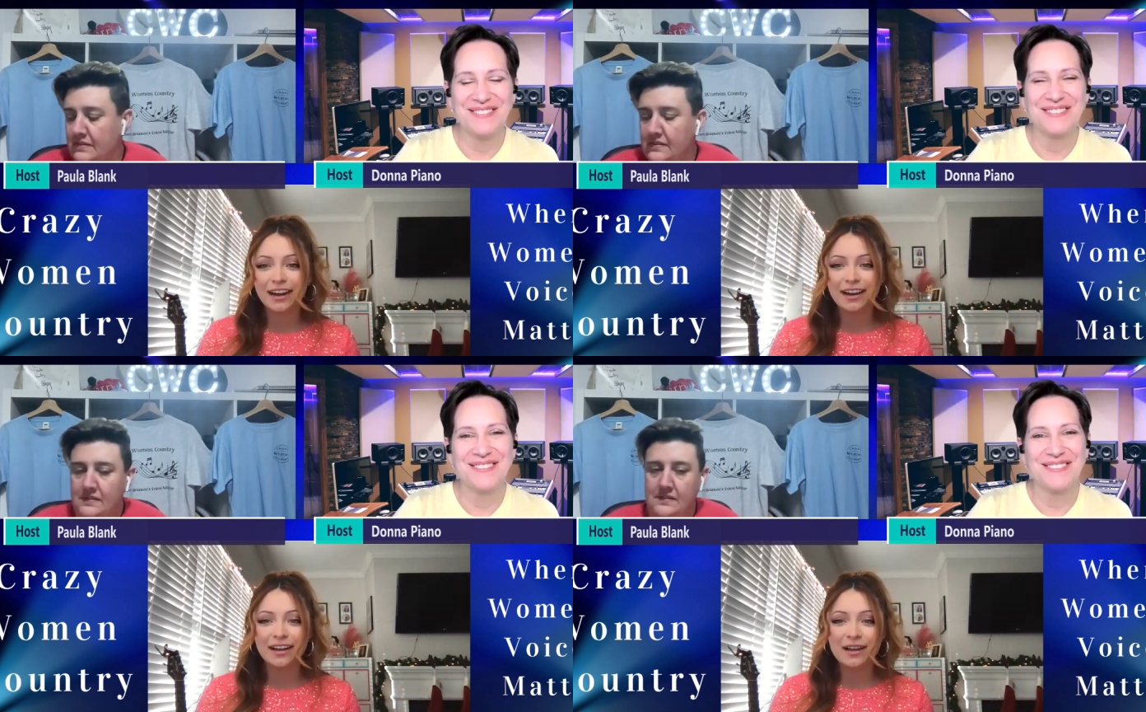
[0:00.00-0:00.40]

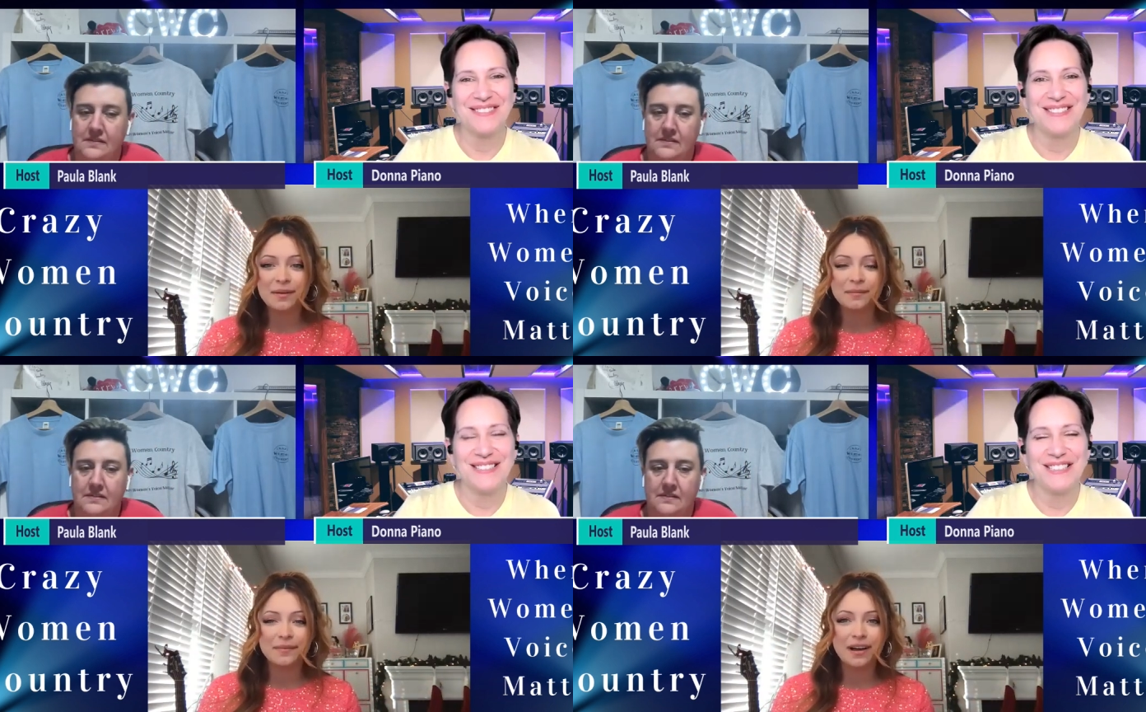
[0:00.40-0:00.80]

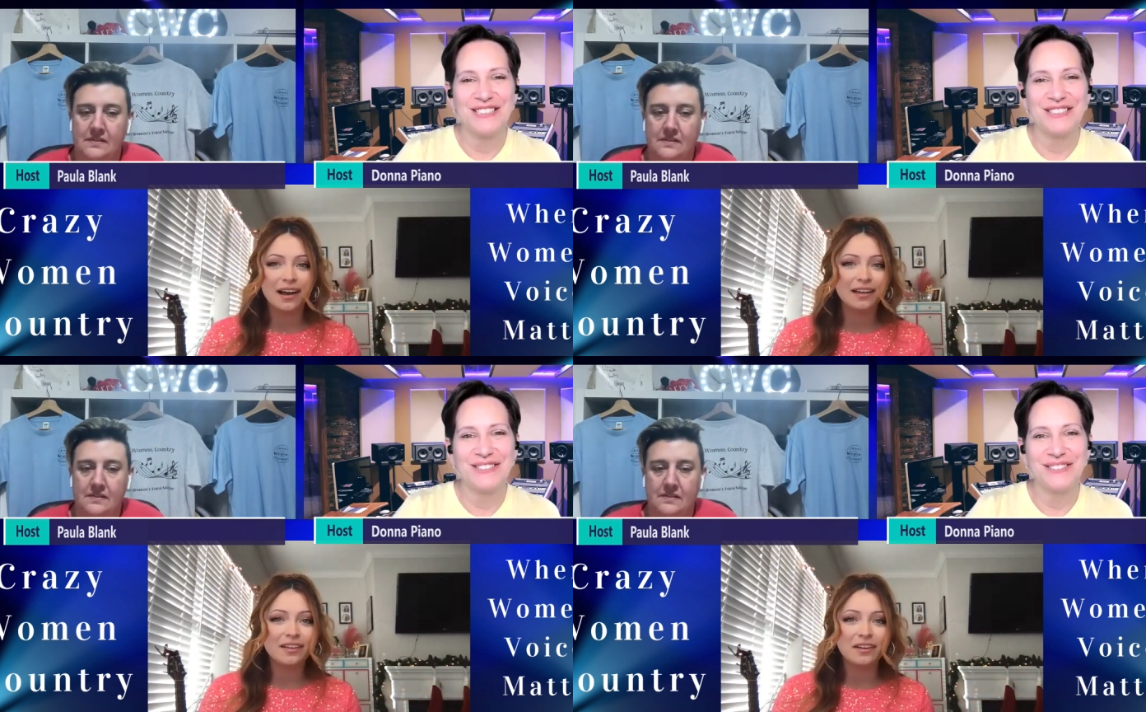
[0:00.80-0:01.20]
Speaker 1: Um, I
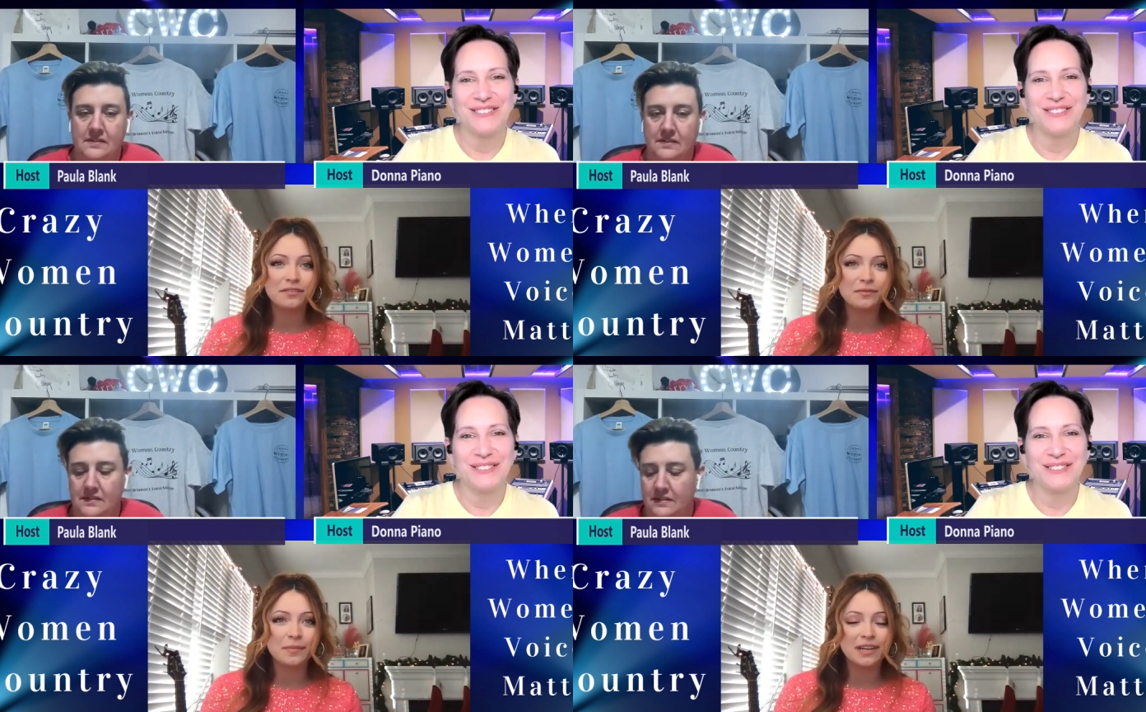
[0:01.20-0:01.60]

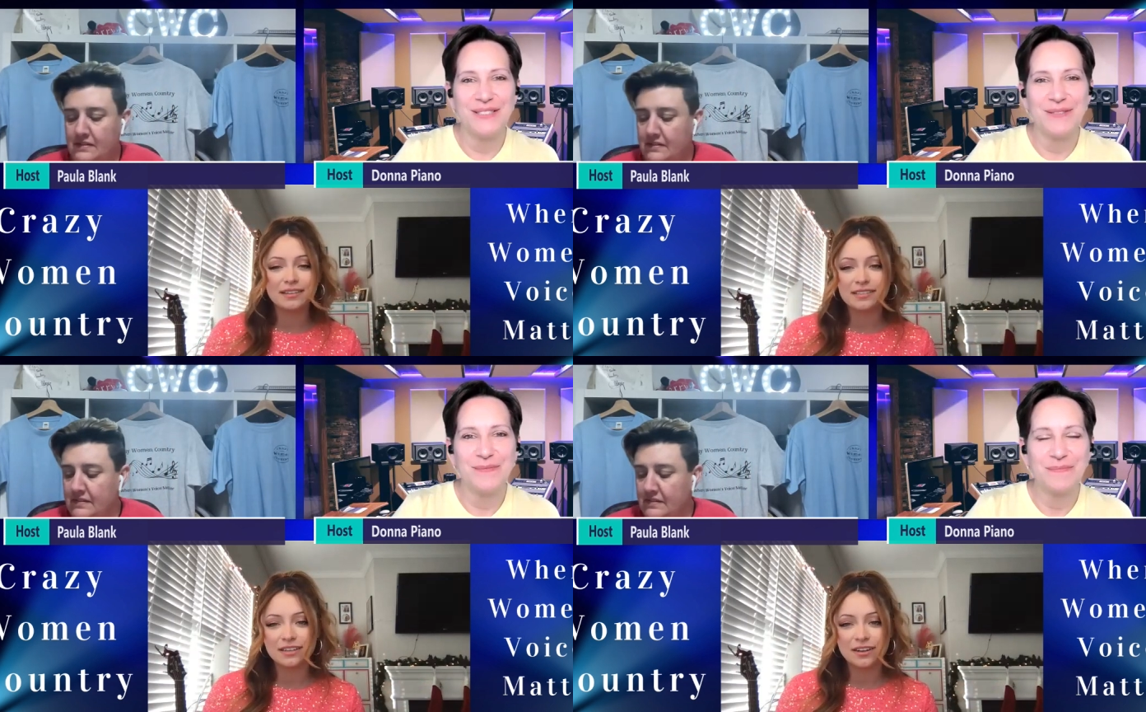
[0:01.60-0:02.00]
love
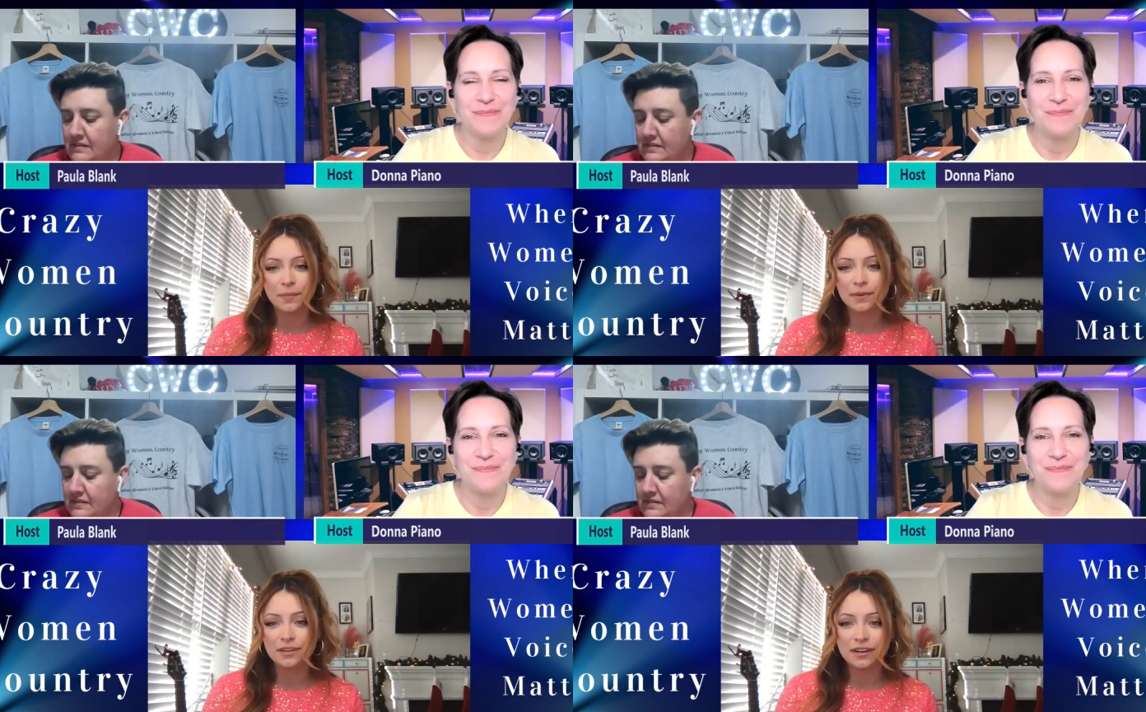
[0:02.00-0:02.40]
Mackenzie
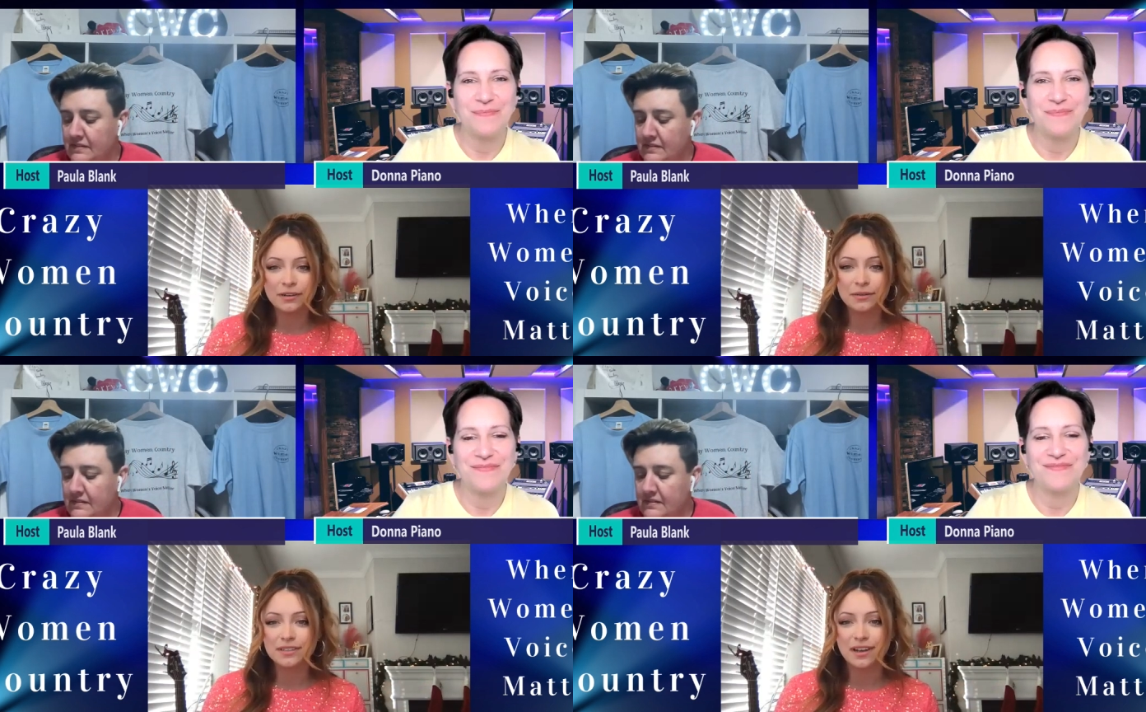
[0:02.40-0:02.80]
Carpenter, who has